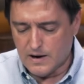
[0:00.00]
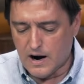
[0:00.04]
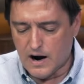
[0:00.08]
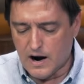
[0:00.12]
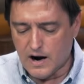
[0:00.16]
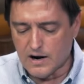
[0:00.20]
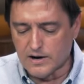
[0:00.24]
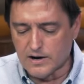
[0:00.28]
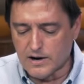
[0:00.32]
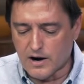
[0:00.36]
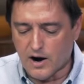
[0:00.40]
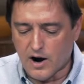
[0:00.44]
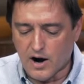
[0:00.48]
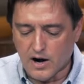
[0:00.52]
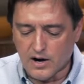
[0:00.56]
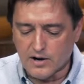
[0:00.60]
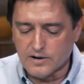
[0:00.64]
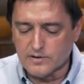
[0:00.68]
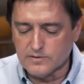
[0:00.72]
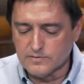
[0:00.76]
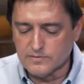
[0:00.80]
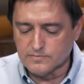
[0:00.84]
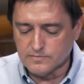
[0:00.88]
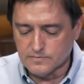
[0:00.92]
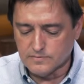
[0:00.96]
our, our
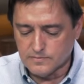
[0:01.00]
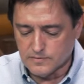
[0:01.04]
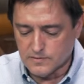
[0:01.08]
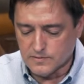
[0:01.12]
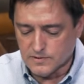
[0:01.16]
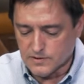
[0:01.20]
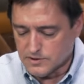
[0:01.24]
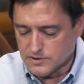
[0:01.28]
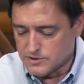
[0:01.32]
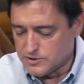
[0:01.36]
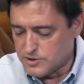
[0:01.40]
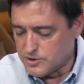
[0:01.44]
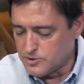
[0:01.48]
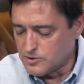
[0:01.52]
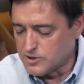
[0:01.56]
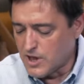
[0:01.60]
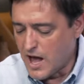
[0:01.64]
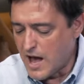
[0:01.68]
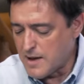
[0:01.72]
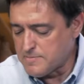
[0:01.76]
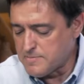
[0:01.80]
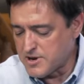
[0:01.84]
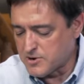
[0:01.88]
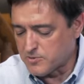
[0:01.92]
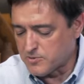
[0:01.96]
new
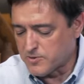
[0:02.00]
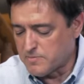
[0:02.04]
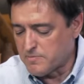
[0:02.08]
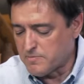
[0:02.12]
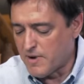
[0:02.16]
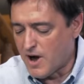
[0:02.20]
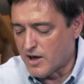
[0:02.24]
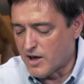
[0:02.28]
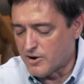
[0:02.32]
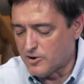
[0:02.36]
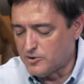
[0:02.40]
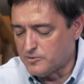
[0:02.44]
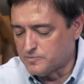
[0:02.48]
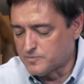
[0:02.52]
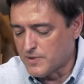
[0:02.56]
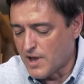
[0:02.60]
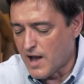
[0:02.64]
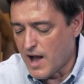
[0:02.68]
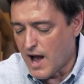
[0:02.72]
lobby remodel.